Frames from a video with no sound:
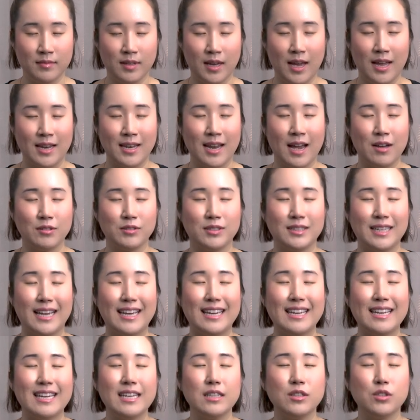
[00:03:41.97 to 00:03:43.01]
And now
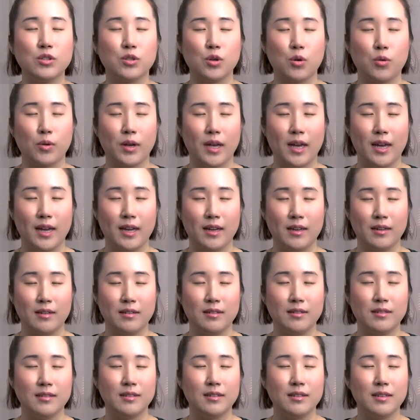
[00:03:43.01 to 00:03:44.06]
say, it's okay,
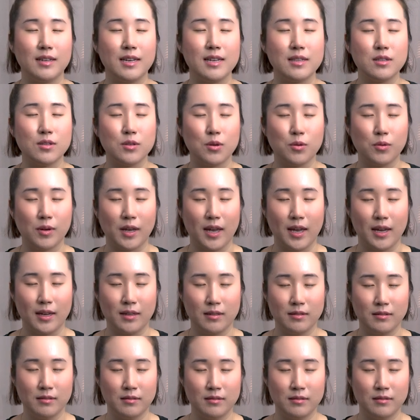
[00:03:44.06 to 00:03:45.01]
it's okay.